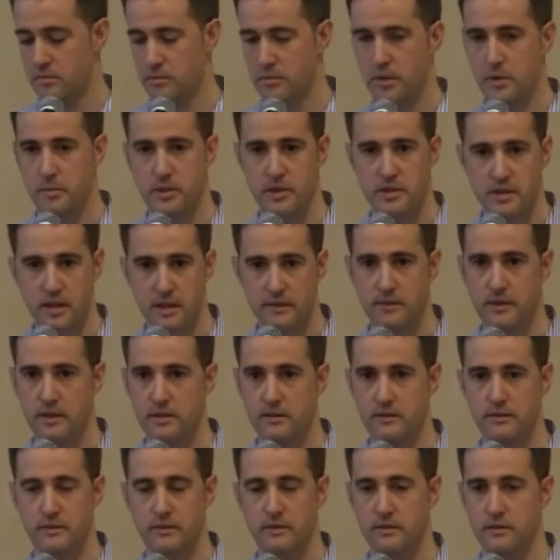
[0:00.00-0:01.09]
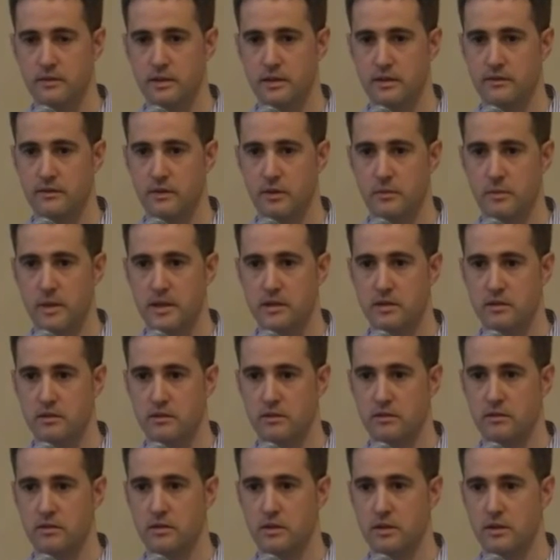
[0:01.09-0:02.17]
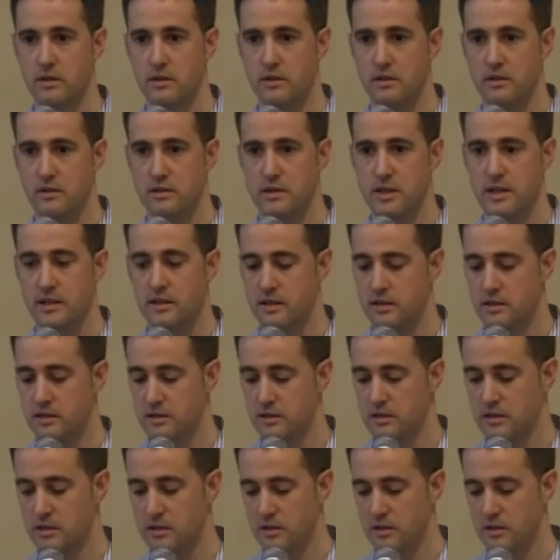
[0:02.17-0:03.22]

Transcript: proprioceptive information changes.